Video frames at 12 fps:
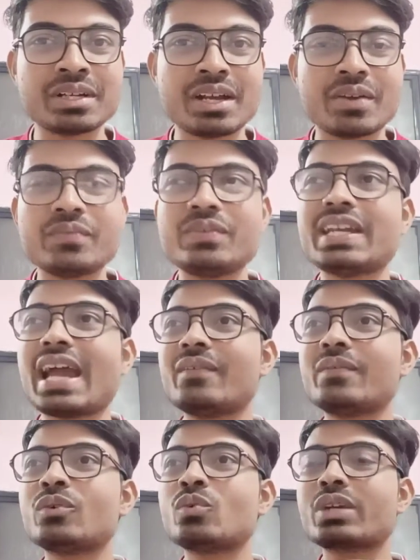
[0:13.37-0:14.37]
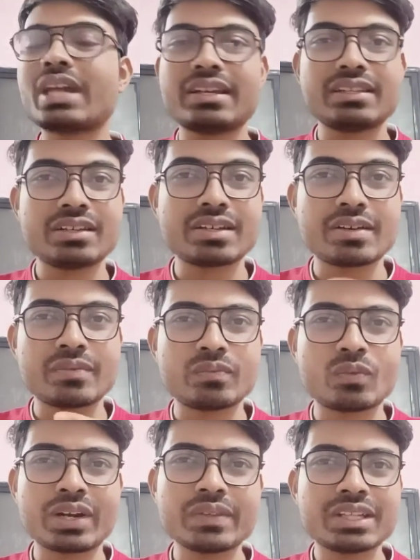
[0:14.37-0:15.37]
we have to get
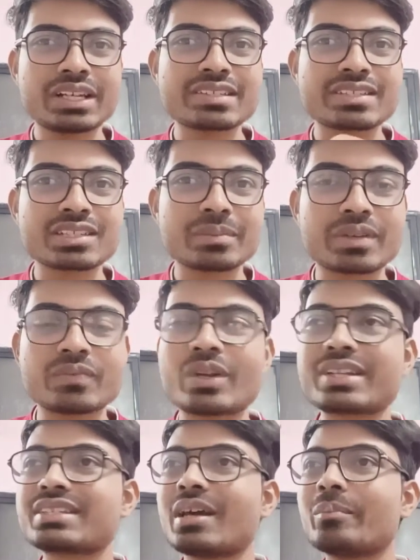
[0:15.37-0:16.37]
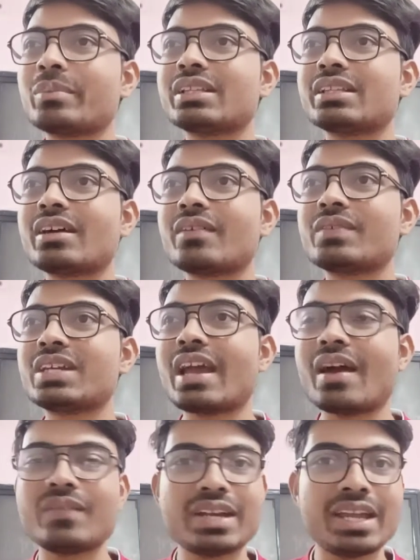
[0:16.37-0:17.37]
whatever the customer, for example, we
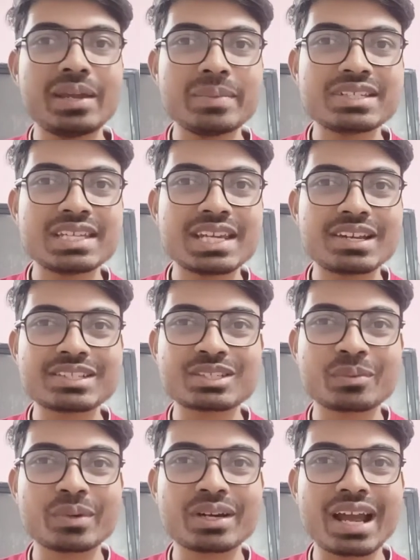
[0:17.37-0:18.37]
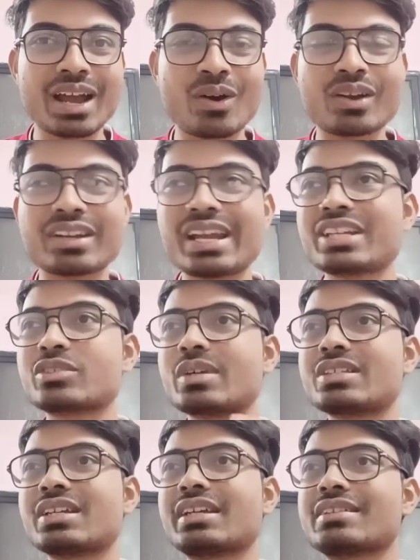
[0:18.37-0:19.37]
have a ABC customer or
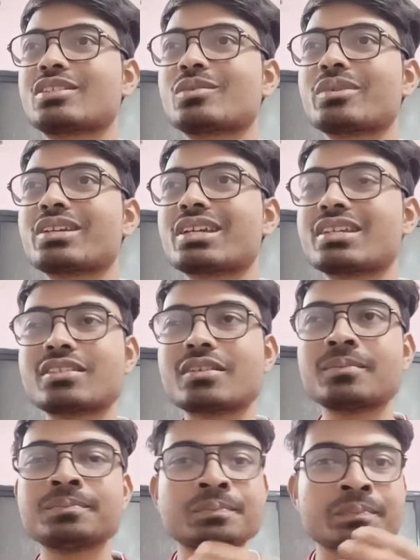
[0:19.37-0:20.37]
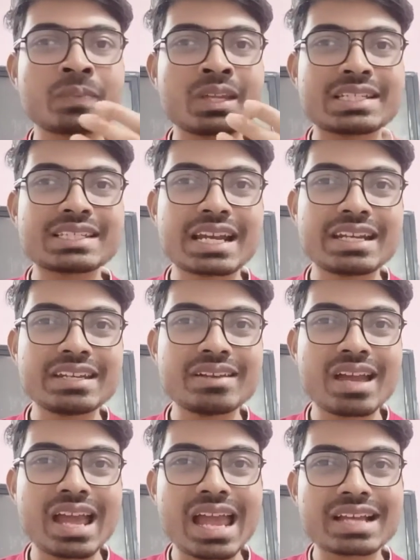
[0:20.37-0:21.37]
XYZ customer is sending a
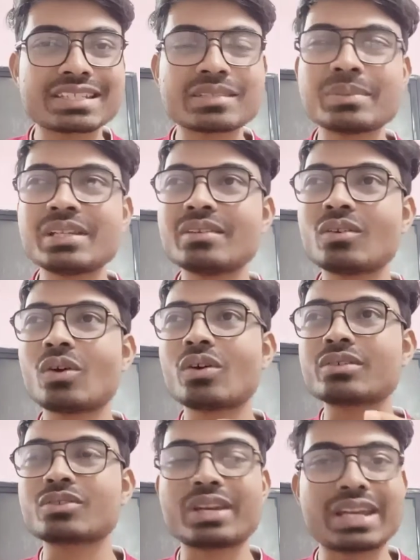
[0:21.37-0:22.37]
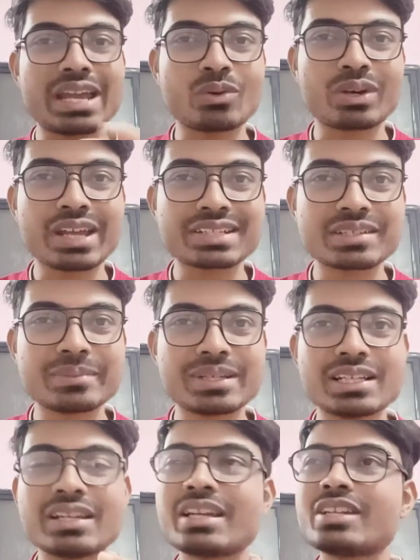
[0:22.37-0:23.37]
XML or sorry, not a XML,
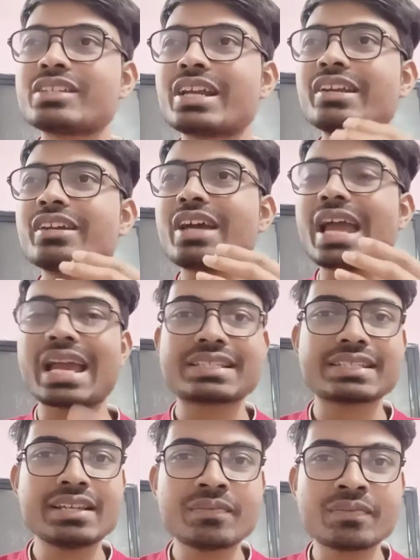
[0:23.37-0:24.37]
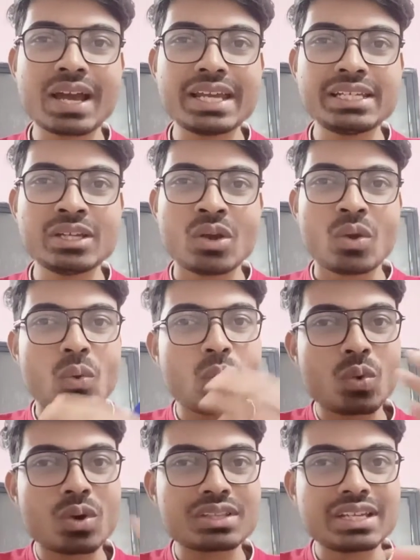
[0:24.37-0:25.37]
sending a Excel file
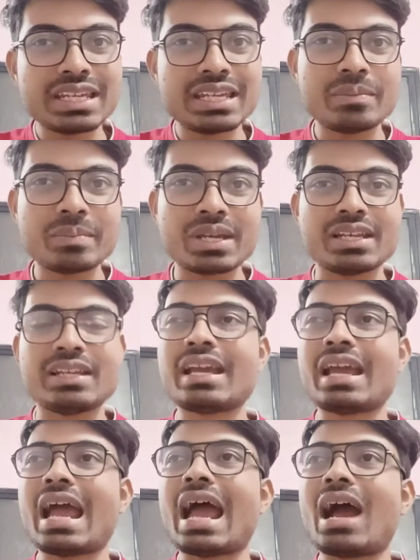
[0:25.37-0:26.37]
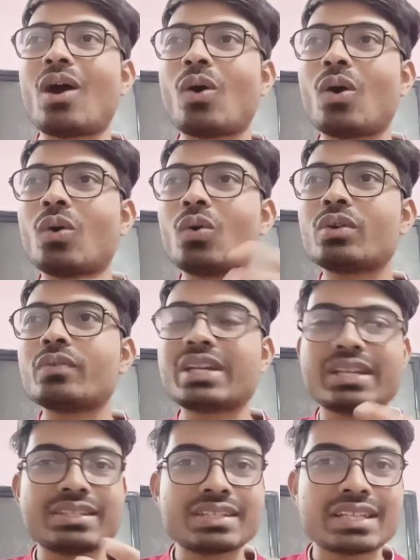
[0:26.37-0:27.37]
over the email, or we
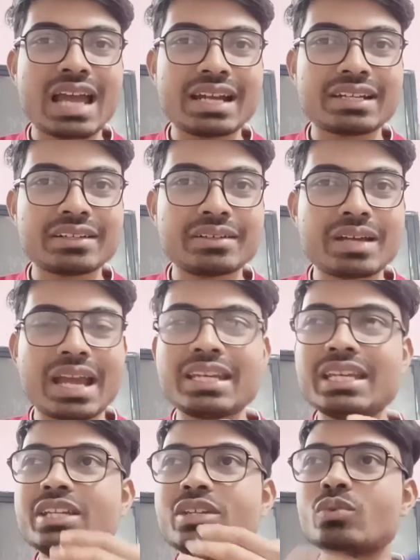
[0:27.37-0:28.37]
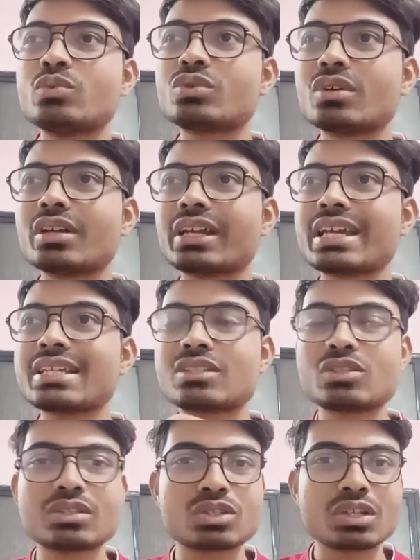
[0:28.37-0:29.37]
can say that any user is
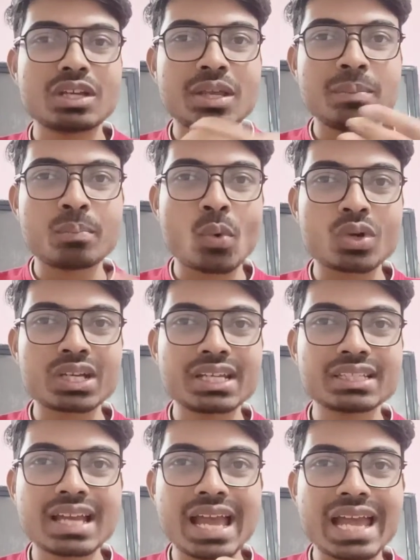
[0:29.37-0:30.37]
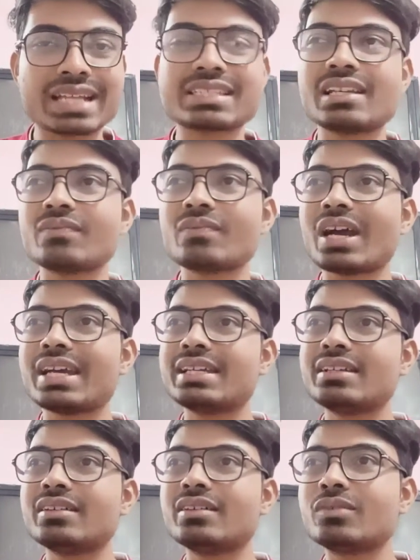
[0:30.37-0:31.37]
just importing the Excel
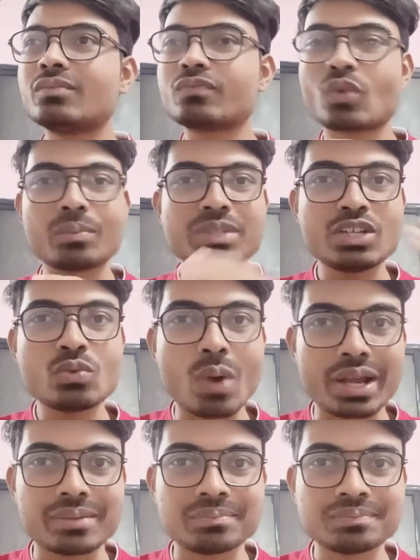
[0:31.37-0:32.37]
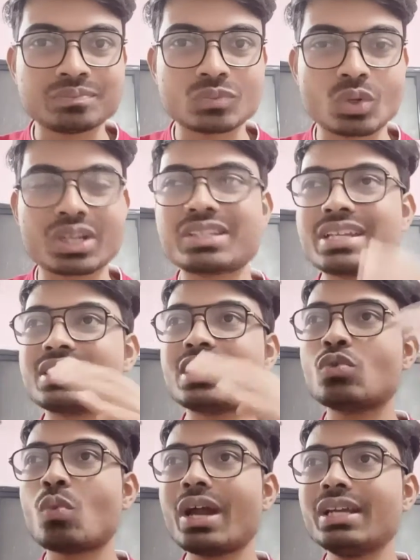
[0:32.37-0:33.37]
file from the UI. Okay, there is a
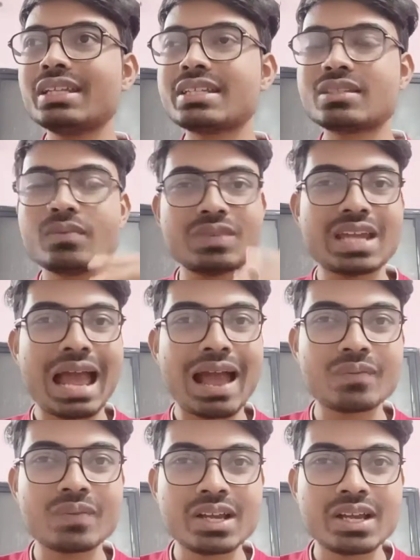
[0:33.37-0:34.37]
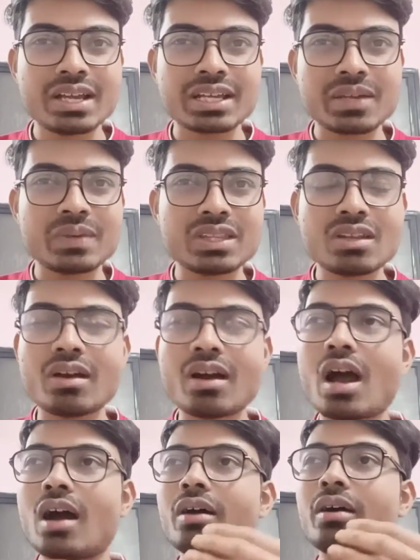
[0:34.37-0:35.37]
UI, we have given the
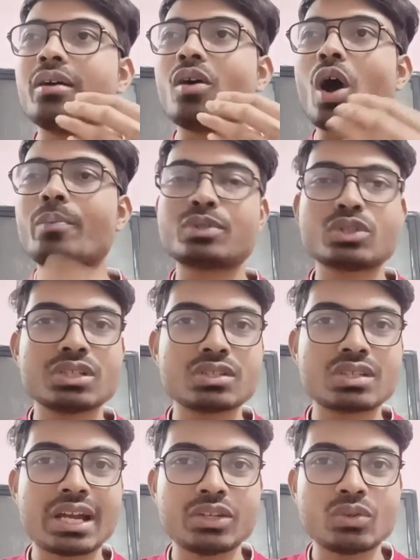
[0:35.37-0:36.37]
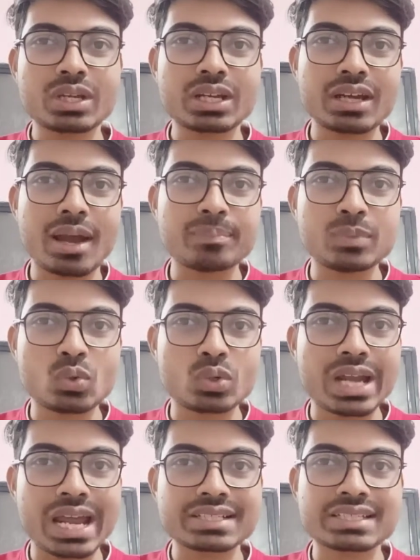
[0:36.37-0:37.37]
options that you can upload
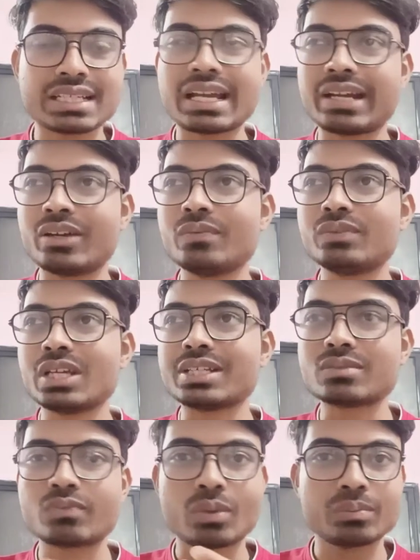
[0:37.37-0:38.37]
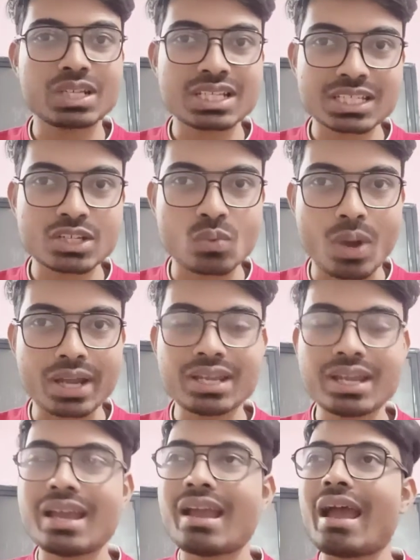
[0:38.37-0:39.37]
Excel kind of things from this UI,
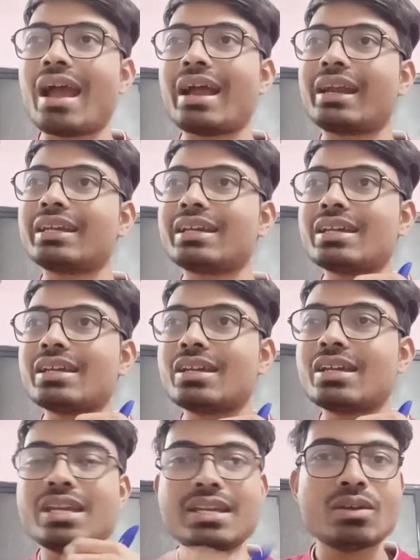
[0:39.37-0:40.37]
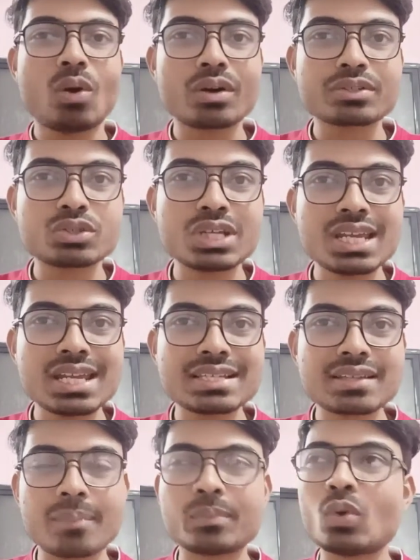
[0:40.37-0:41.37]
and he or she is
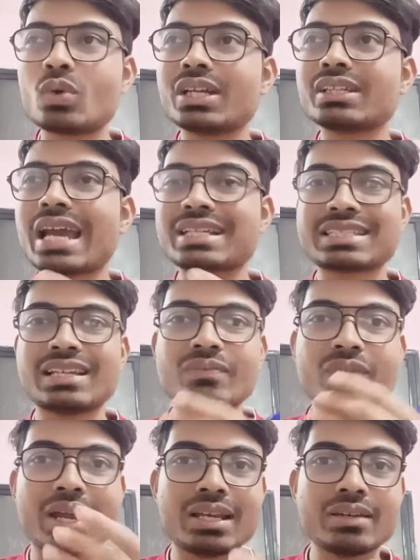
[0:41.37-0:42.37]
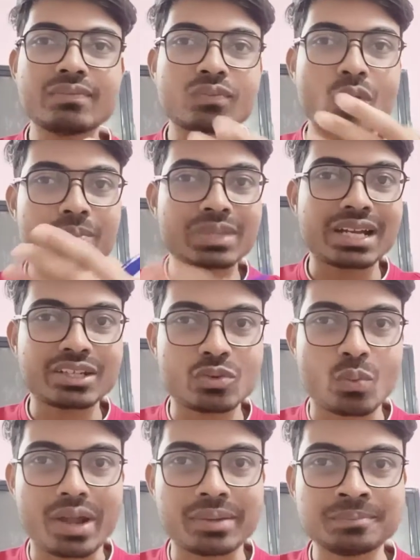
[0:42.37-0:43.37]
uploading the Excel file from that UI.